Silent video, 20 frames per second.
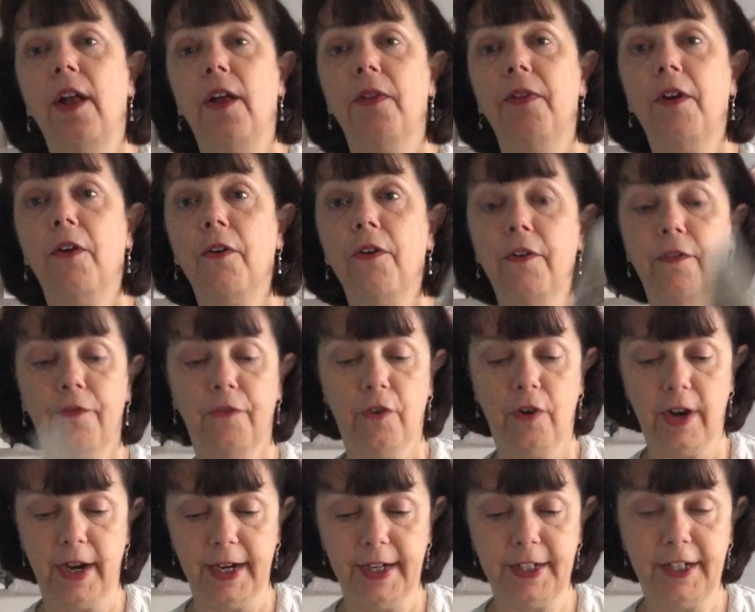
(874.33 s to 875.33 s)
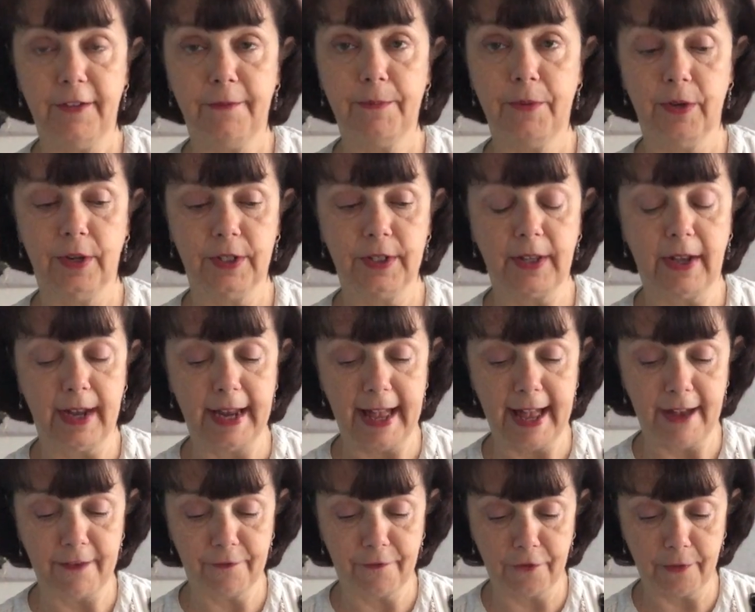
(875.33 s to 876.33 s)
There are a variety of books that I
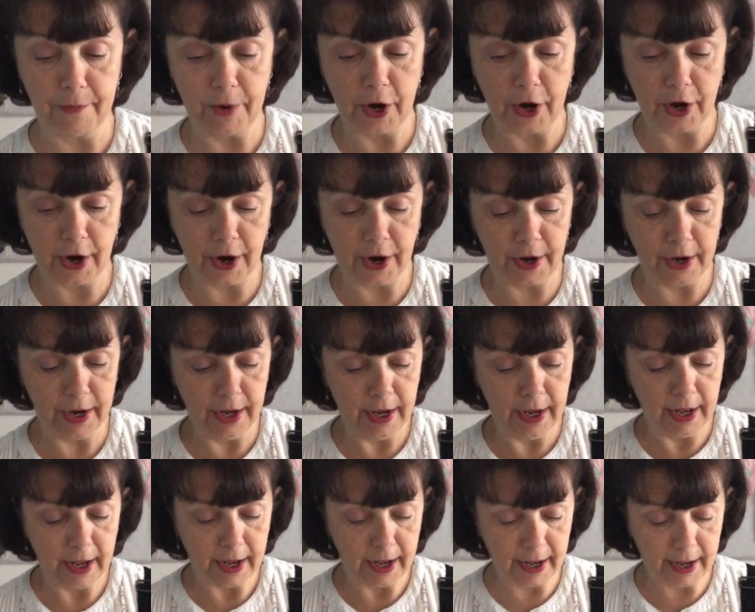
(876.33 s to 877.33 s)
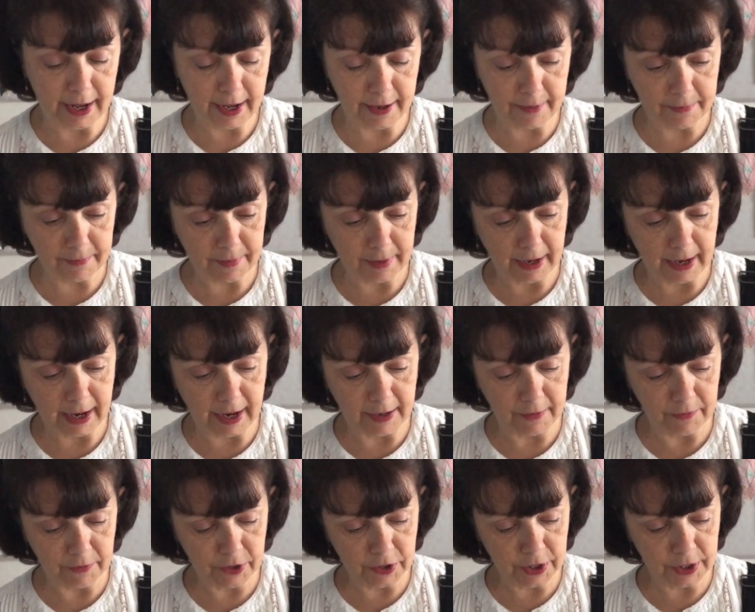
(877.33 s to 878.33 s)
have from her.
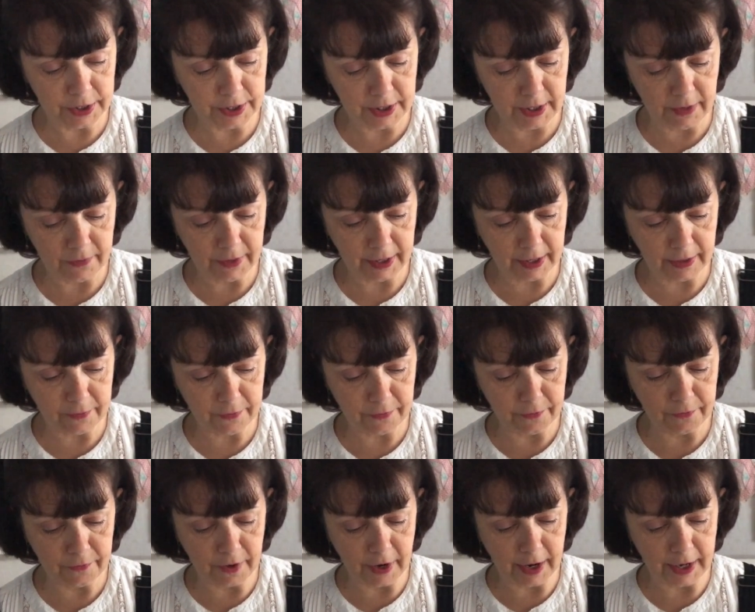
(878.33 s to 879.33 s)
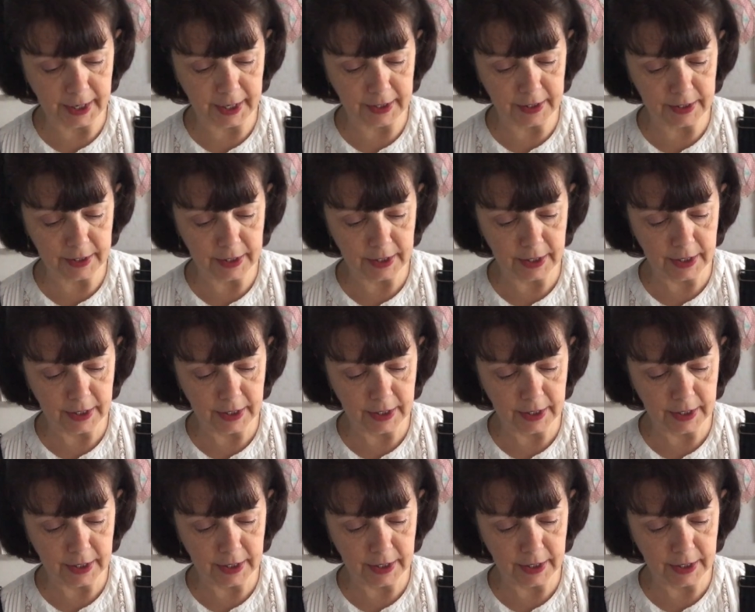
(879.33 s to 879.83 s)
I'll just see if I can find